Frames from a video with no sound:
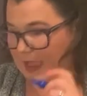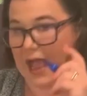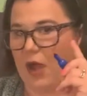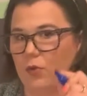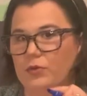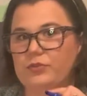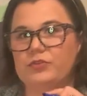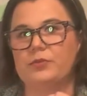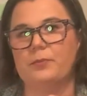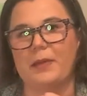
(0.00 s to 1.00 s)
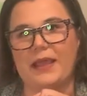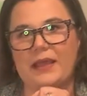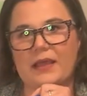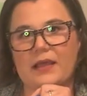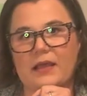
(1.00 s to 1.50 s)
Owls
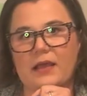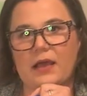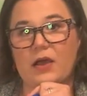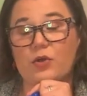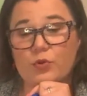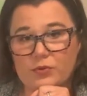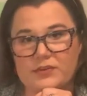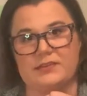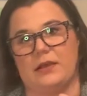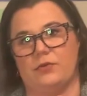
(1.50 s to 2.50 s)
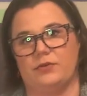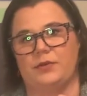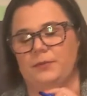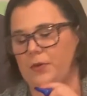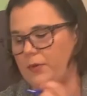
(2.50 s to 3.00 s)
make a hoot sound.
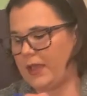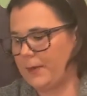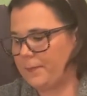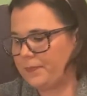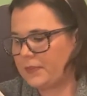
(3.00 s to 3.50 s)
Okay.